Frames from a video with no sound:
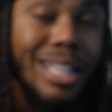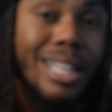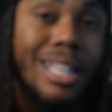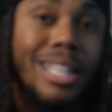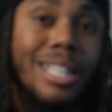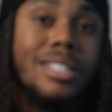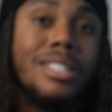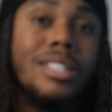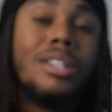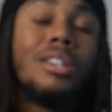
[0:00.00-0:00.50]

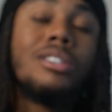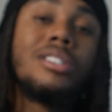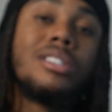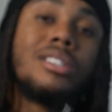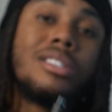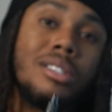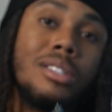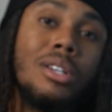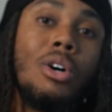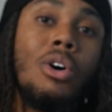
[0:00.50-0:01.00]
easier.
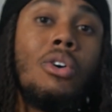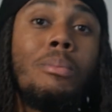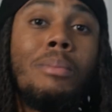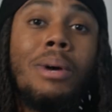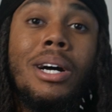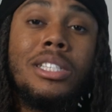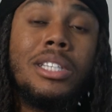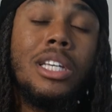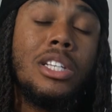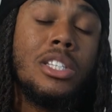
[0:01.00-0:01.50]
So
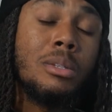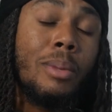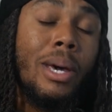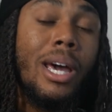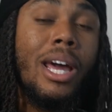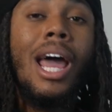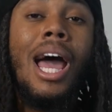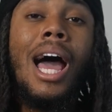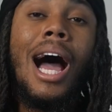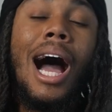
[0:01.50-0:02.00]
much easier,
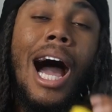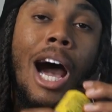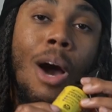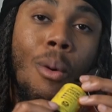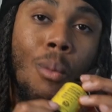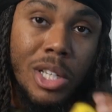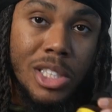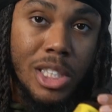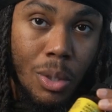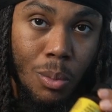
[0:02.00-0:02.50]
man. I
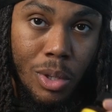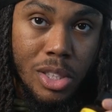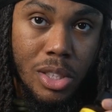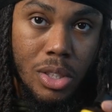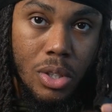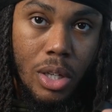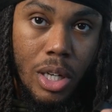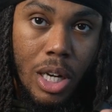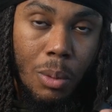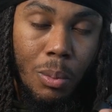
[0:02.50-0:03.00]
wish I would have
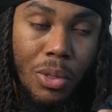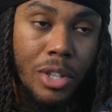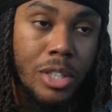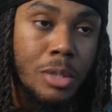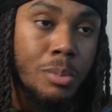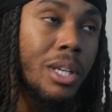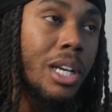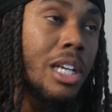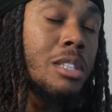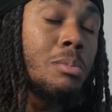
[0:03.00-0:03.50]
started out with this
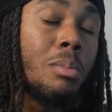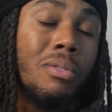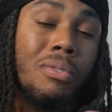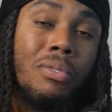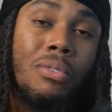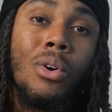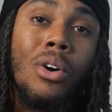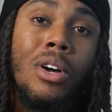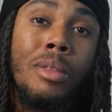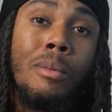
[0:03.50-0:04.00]
because
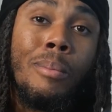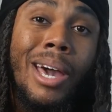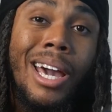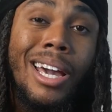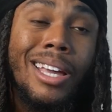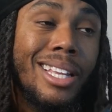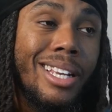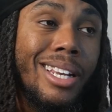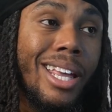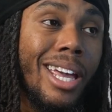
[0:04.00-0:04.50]
before in the
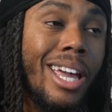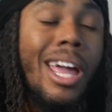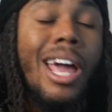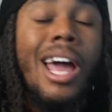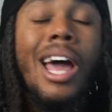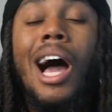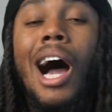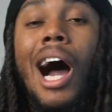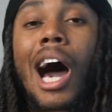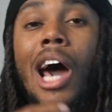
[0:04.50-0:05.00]
back in the day,
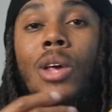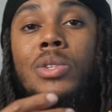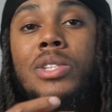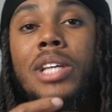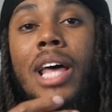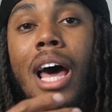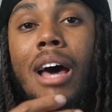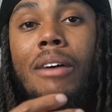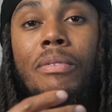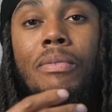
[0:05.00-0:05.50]
I used
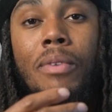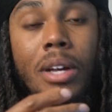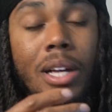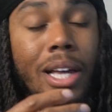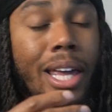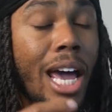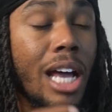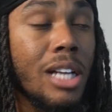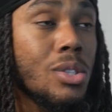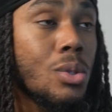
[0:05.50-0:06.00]
to have
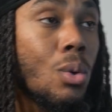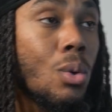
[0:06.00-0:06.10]
castor